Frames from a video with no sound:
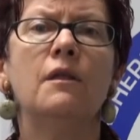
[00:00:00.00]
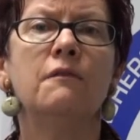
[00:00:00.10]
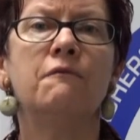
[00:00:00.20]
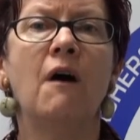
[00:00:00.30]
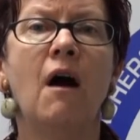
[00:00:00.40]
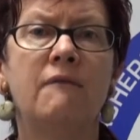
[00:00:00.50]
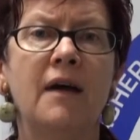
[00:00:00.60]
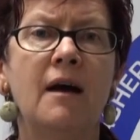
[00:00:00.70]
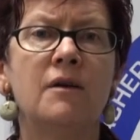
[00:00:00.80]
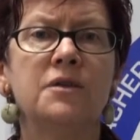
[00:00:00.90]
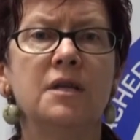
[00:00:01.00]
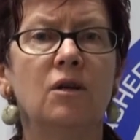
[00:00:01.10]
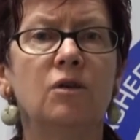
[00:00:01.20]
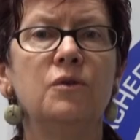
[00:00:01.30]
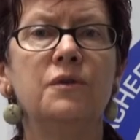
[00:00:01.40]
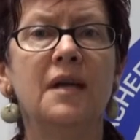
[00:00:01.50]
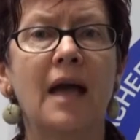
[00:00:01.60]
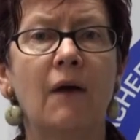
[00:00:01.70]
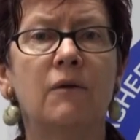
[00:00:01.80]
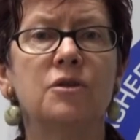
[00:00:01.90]
The 5 hours include the
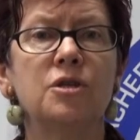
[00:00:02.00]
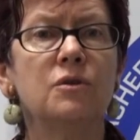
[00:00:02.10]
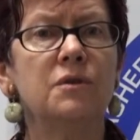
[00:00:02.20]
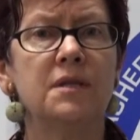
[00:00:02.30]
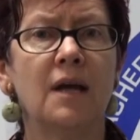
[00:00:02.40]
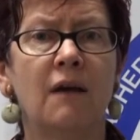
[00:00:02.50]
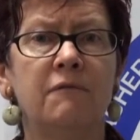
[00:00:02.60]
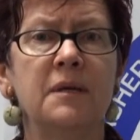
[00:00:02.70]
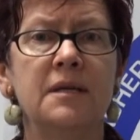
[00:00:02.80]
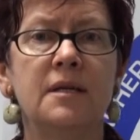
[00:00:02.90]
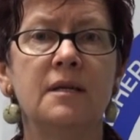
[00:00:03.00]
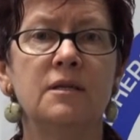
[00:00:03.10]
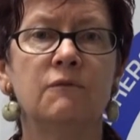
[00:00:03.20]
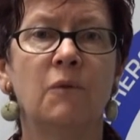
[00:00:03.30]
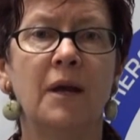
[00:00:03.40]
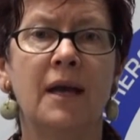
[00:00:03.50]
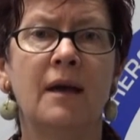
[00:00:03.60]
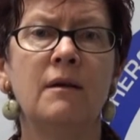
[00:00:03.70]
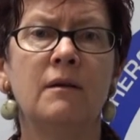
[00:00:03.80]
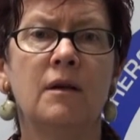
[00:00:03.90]
current 2 staff meetings of 1
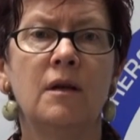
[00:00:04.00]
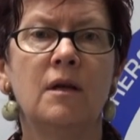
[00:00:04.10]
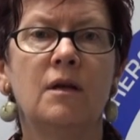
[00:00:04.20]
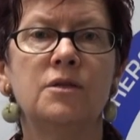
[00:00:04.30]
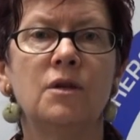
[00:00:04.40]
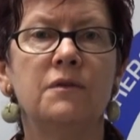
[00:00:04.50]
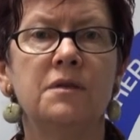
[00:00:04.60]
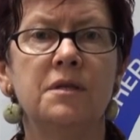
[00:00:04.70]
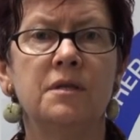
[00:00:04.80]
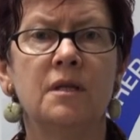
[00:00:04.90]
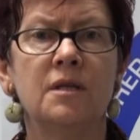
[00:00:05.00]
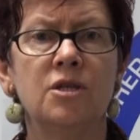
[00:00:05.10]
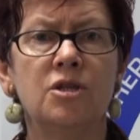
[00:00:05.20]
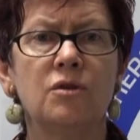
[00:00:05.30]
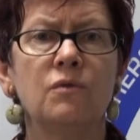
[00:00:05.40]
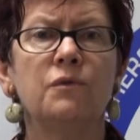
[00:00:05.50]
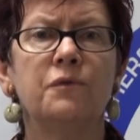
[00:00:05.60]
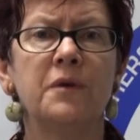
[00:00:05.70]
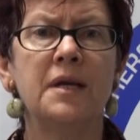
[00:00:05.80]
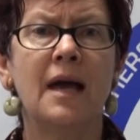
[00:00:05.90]
hour, so this is an additional
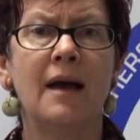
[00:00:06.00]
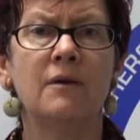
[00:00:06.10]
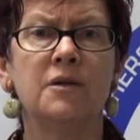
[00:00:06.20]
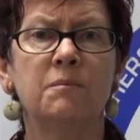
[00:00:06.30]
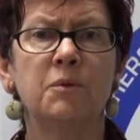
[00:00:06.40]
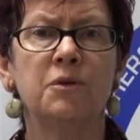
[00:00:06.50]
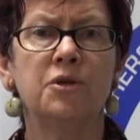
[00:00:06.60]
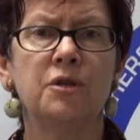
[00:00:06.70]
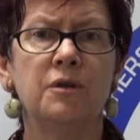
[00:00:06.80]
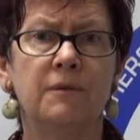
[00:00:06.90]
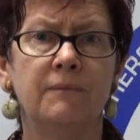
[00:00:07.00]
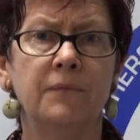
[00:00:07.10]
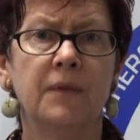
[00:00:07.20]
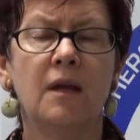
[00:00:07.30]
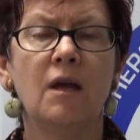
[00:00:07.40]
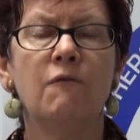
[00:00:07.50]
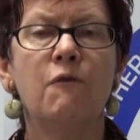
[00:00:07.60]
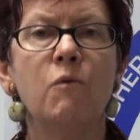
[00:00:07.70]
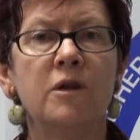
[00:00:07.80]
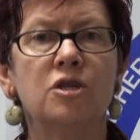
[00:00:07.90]
3 hours per term,
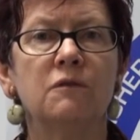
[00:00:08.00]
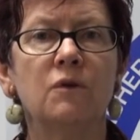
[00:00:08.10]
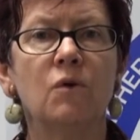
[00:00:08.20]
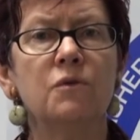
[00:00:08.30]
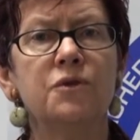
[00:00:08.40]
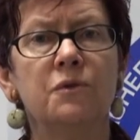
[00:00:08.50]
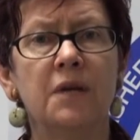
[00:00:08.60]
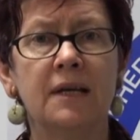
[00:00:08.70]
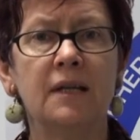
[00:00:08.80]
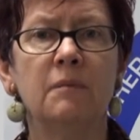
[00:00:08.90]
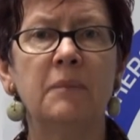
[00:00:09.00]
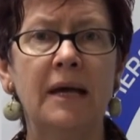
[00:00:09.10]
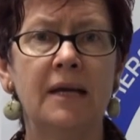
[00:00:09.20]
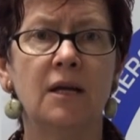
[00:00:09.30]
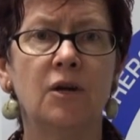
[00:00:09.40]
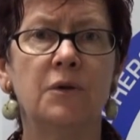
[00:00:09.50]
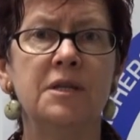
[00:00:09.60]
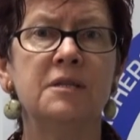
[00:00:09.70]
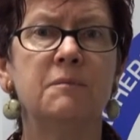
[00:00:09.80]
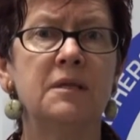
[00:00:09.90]
for which, of course, you're getting the pay
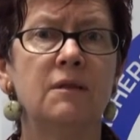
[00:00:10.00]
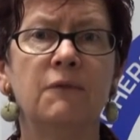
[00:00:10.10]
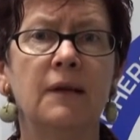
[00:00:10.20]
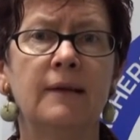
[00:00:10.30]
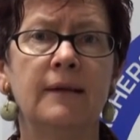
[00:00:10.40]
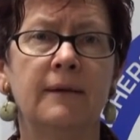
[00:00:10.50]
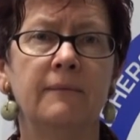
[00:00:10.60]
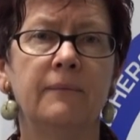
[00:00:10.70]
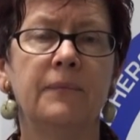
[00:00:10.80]
increase specifically.